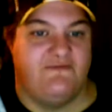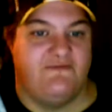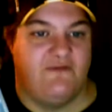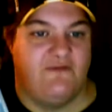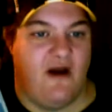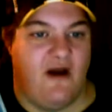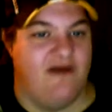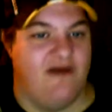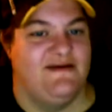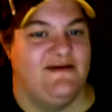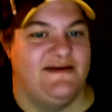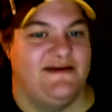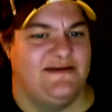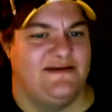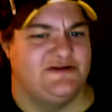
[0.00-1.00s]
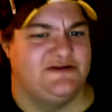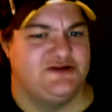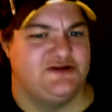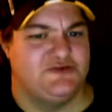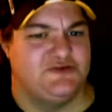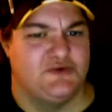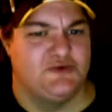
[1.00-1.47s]
Harley in this.
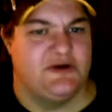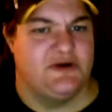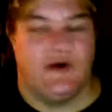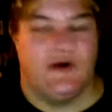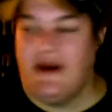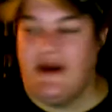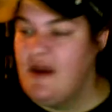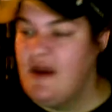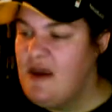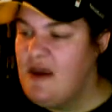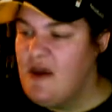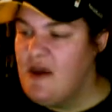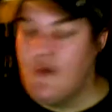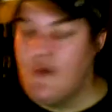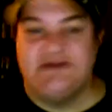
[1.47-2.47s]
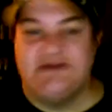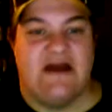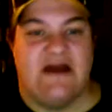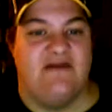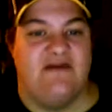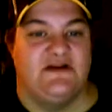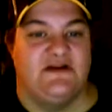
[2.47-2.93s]
She's really great. Poison
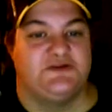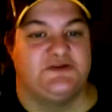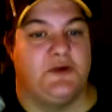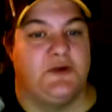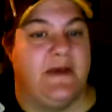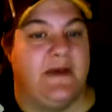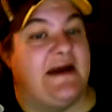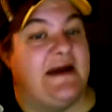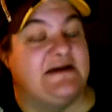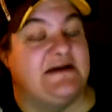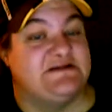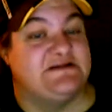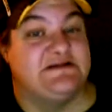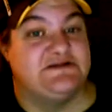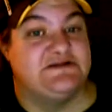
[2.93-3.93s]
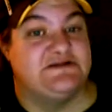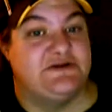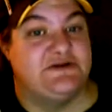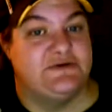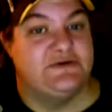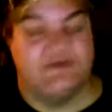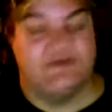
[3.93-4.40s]
Ivy looks pretty badass in this too
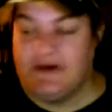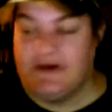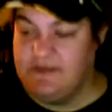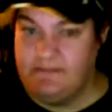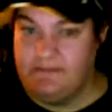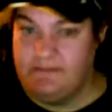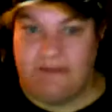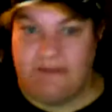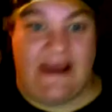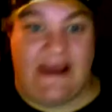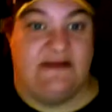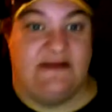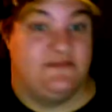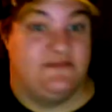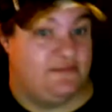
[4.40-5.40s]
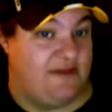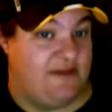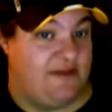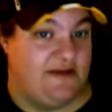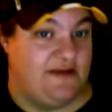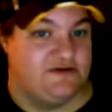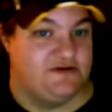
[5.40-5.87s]
as well. Bane
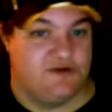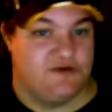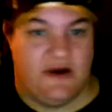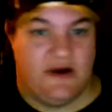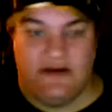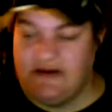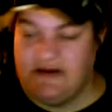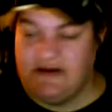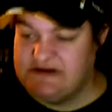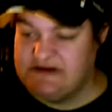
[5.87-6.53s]
looks great in this.